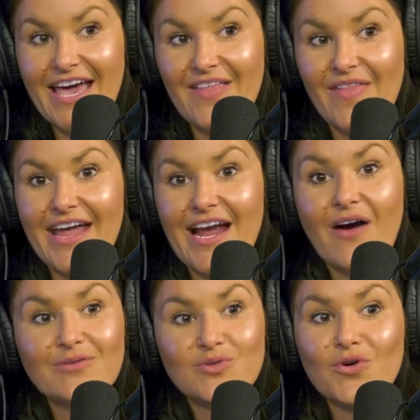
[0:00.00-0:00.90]
And like
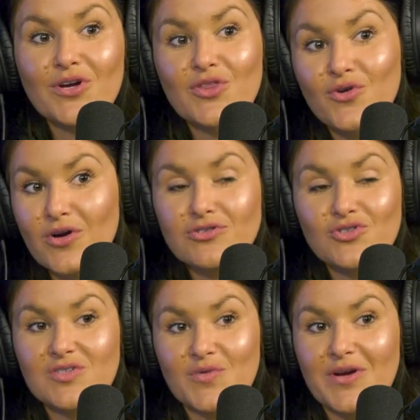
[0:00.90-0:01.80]
I was worried the
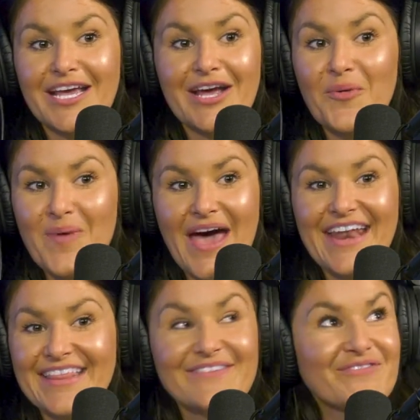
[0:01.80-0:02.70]
groceries were going to go
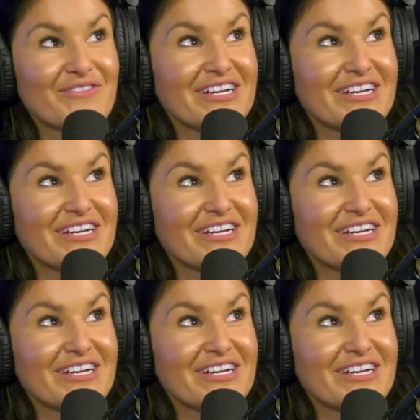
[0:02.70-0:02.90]
bad in the